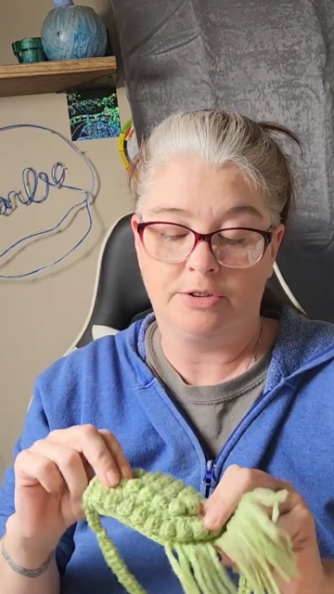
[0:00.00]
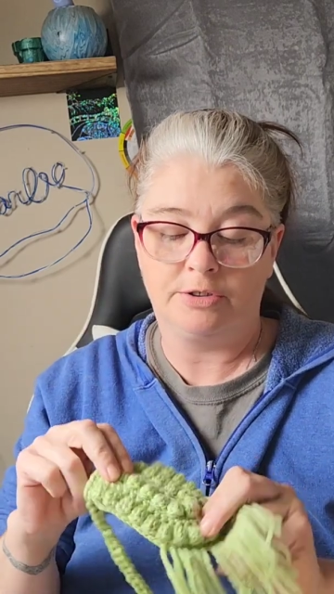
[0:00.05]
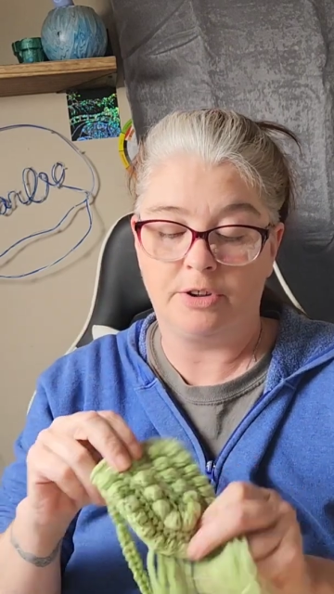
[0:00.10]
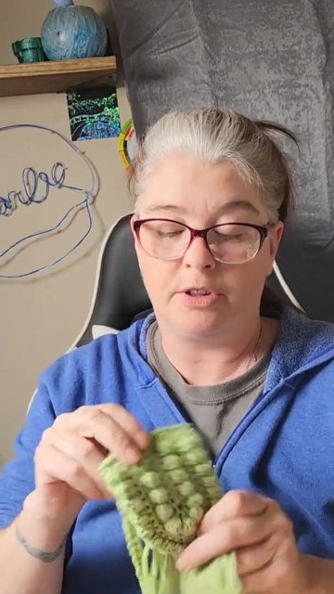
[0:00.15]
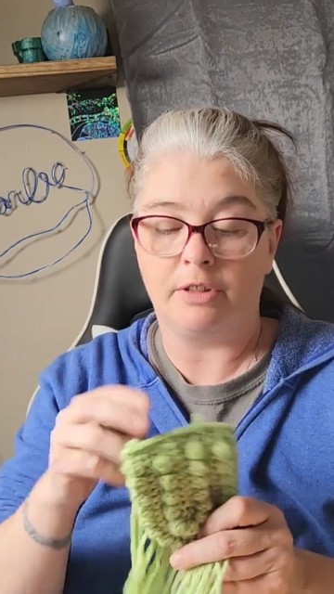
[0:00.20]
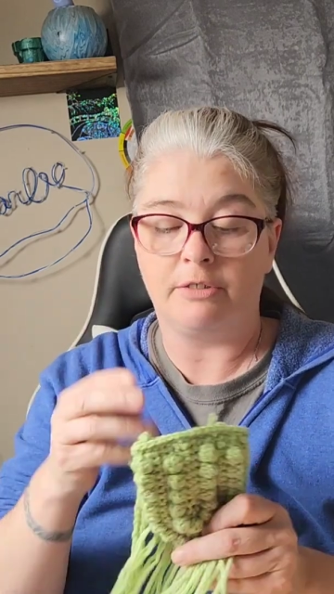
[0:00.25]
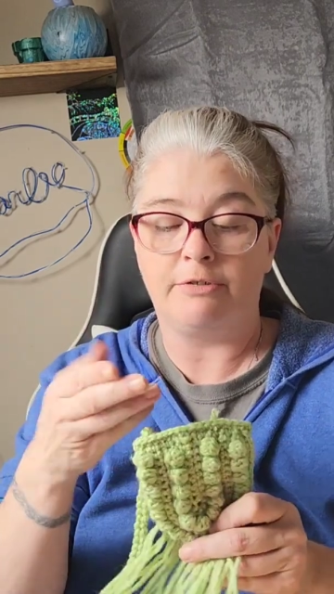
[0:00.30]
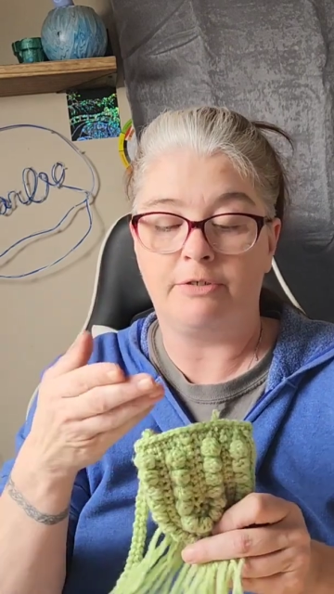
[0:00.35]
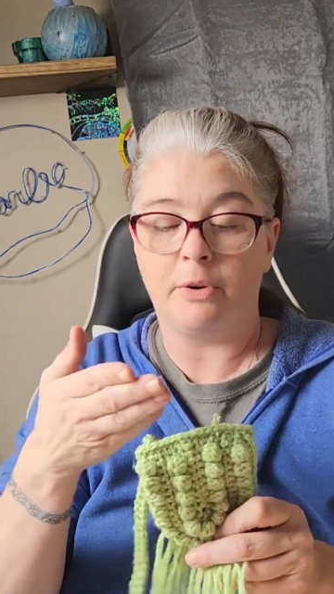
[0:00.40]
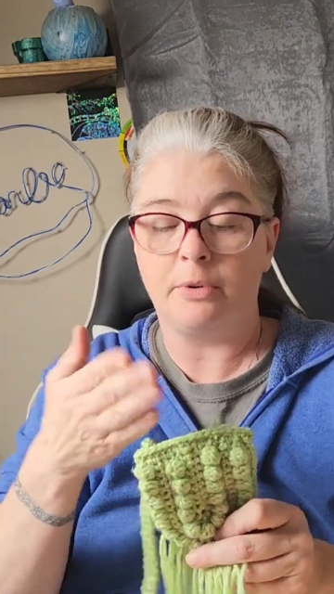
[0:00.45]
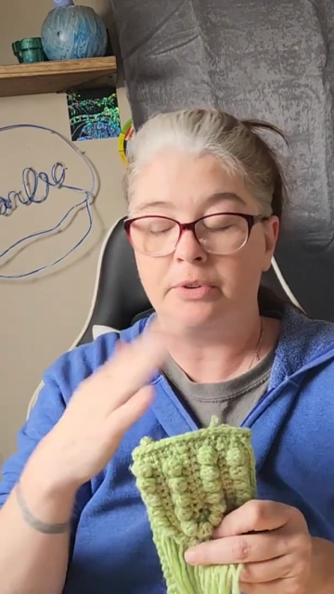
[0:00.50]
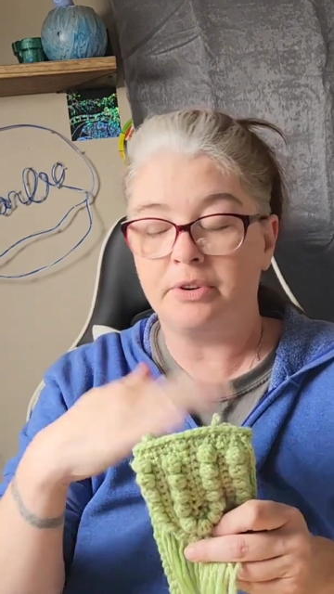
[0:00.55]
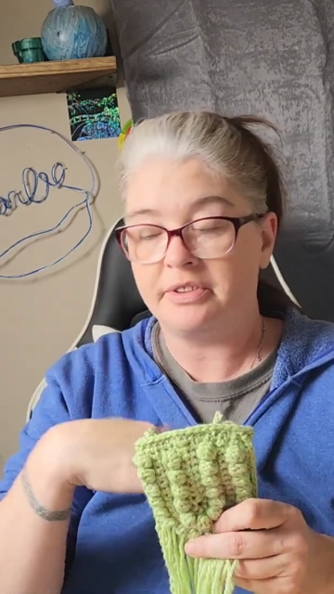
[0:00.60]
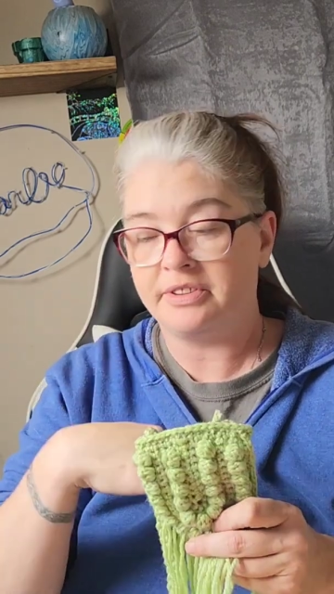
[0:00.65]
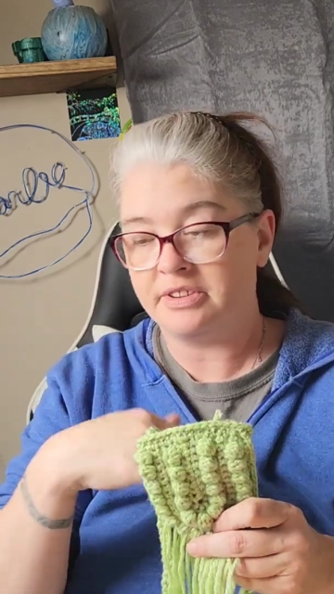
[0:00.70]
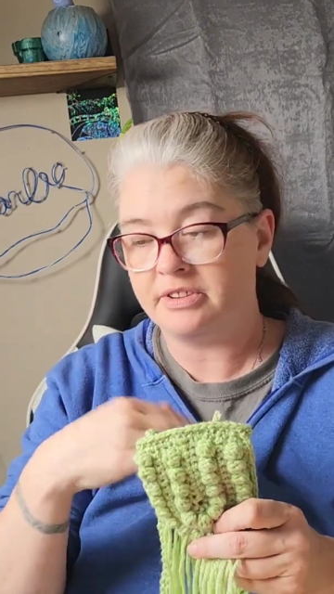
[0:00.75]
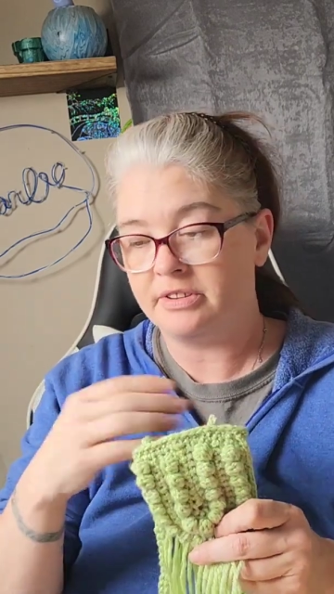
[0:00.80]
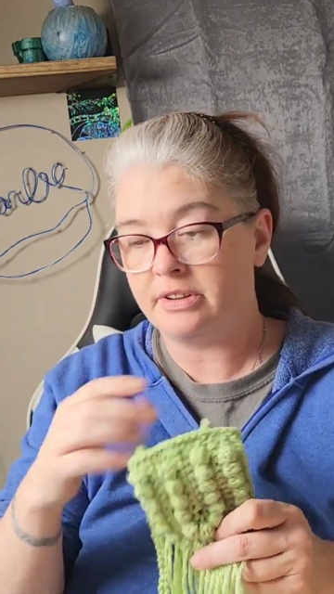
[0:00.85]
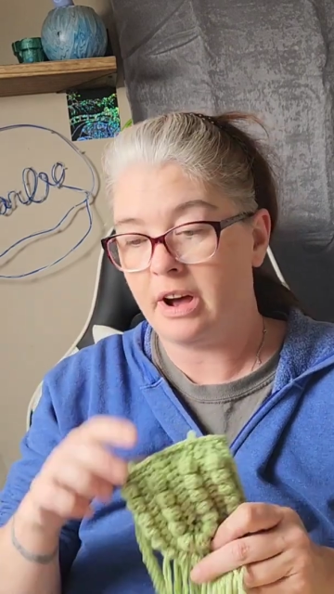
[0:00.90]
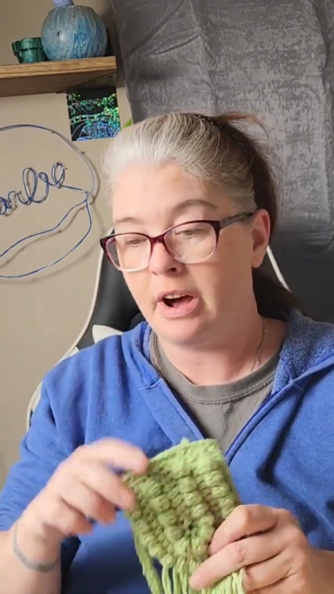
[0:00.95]
so the phone
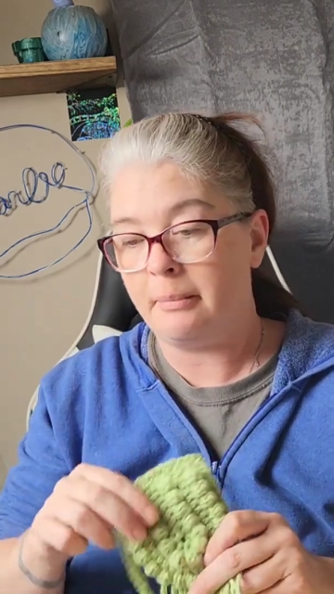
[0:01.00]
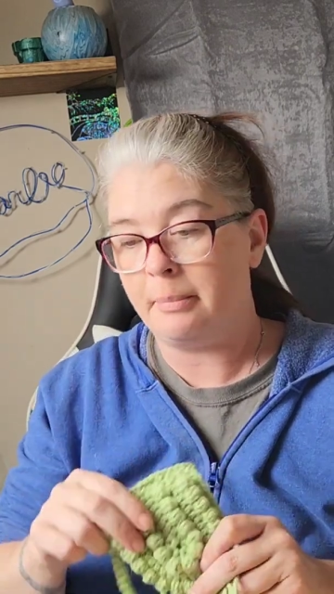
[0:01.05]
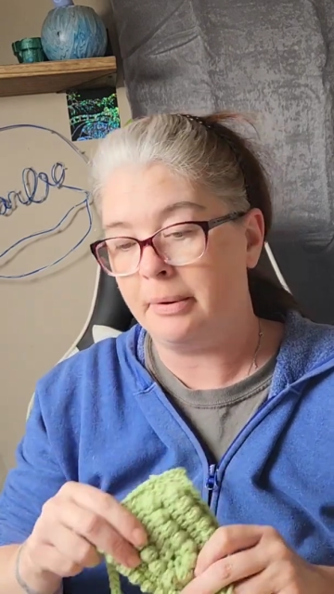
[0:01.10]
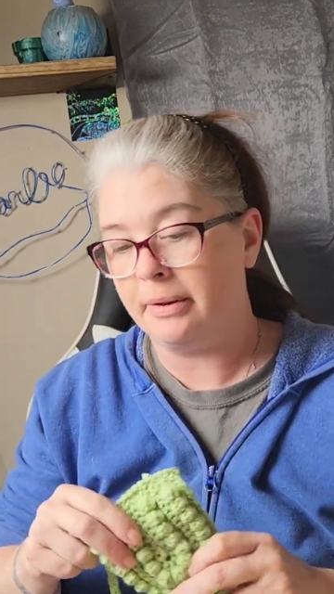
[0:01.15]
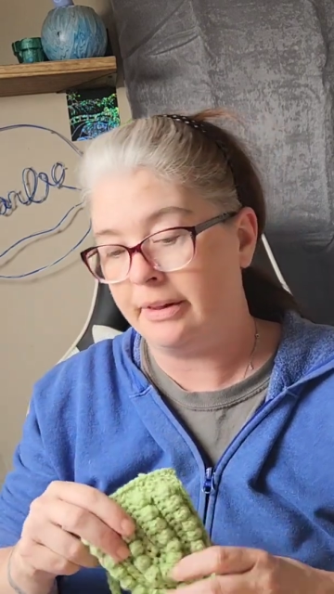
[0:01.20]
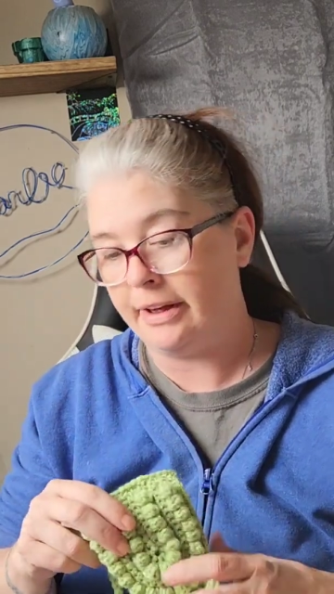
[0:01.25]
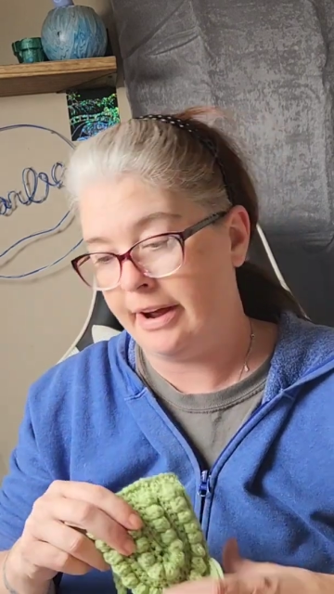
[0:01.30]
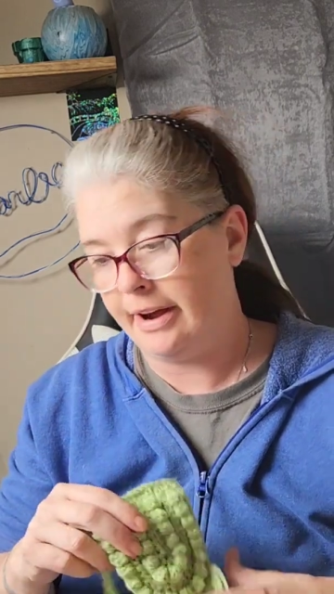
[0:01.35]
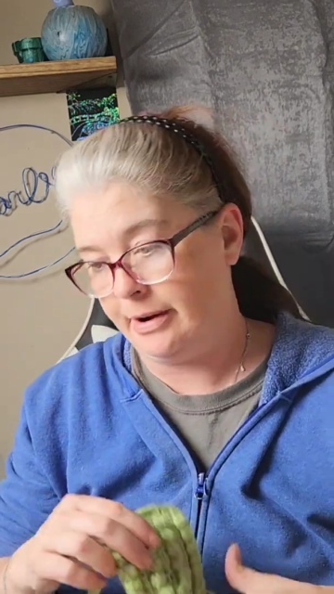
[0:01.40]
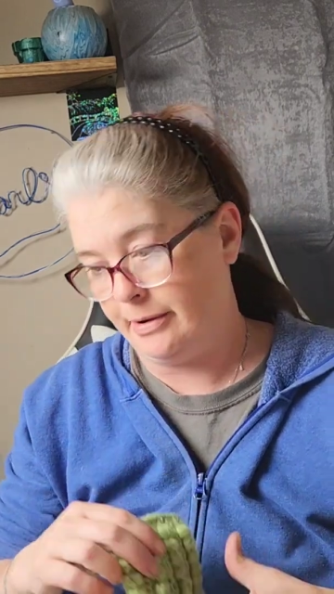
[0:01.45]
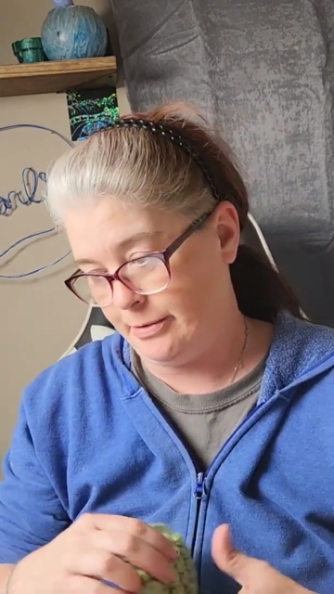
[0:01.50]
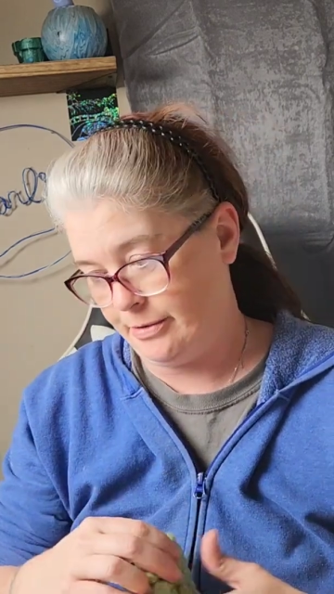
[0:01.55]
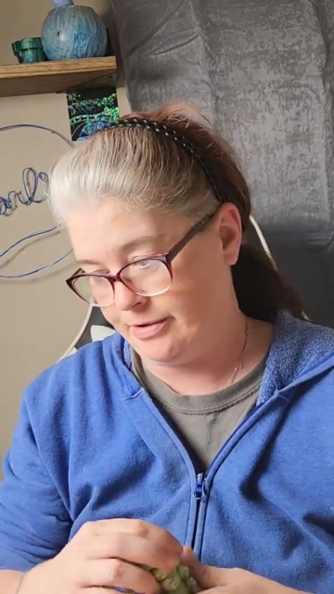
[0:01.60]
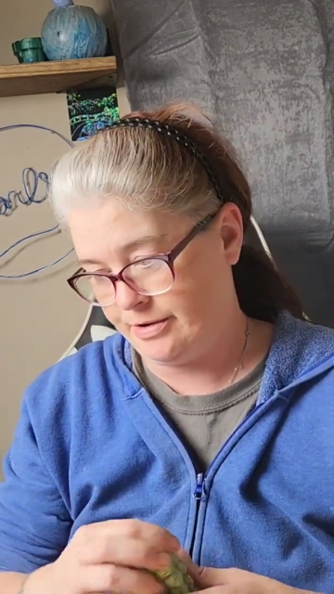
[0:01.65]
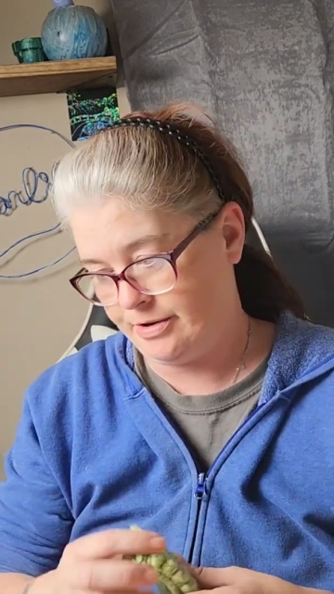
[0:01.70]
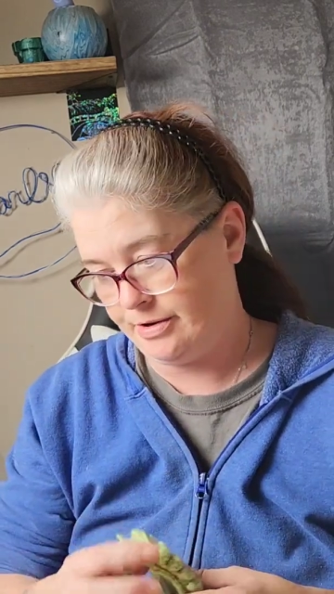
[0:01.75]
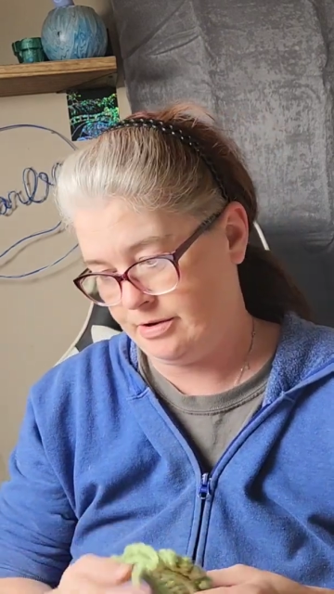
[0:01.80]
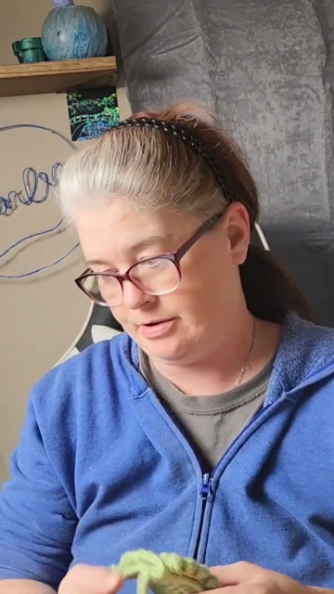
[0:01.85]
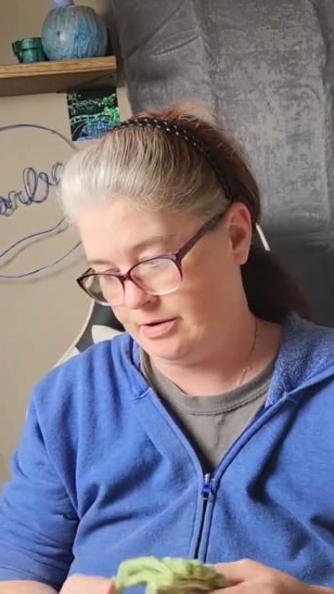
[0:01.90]
doesn't topple out.